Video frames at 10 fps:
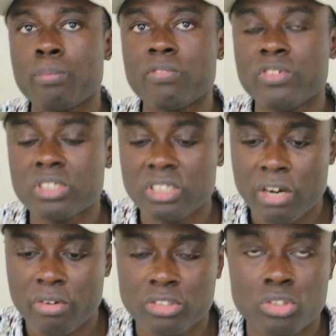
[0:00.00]

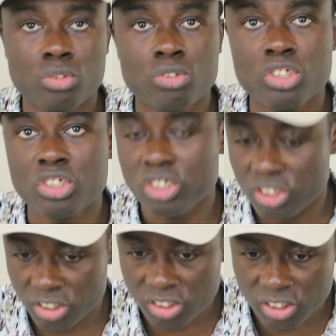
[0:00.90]
provisional registration
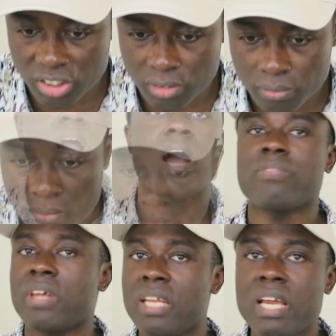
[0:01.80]
decision.
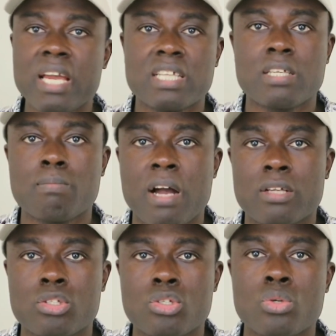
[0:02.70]
After they getting
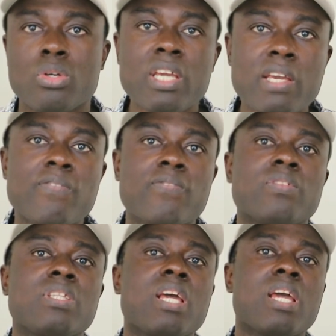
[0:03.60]
back to you, if
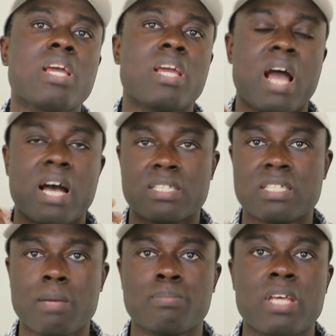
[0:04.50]
they
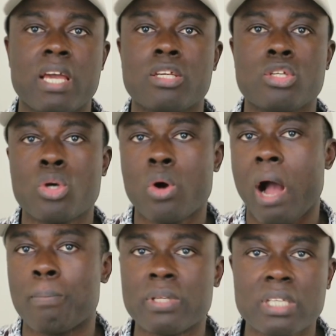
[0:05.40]
accepted your
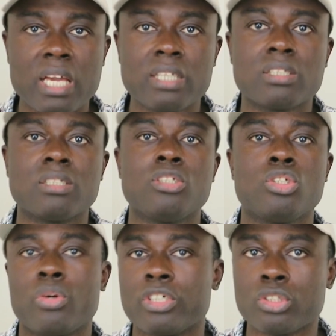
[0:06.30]
application,
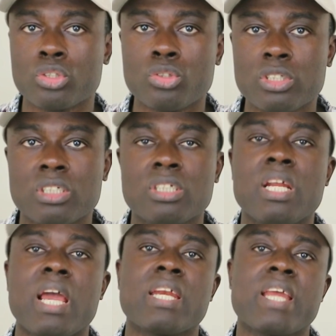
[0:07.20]
your
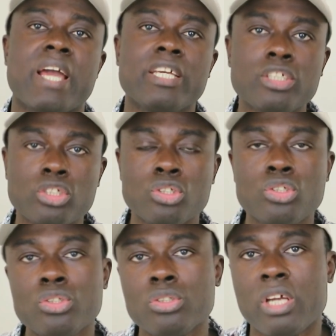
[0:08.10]
registration, and they are
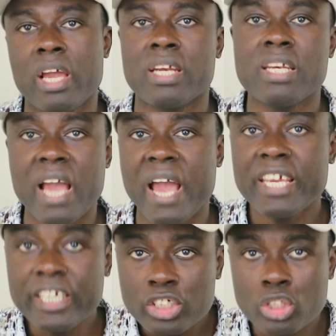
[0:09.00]

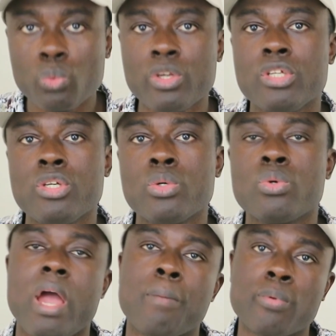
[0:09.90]
issuing
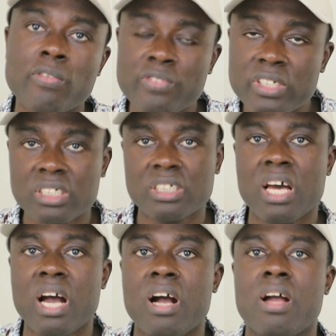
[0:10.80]
you a
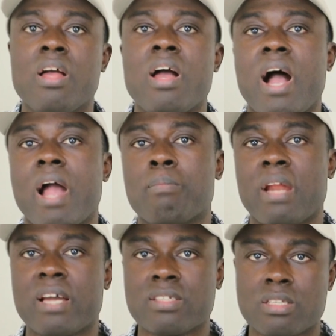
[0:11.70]
provisional
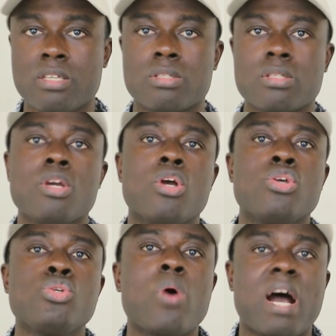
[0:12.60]
license,
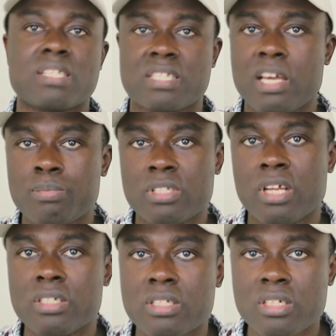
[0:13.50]
you accept
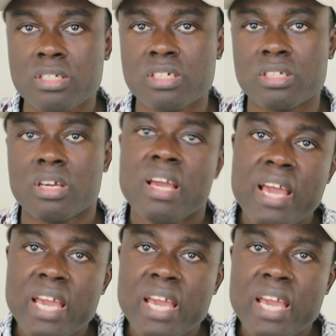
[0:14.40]
the decision.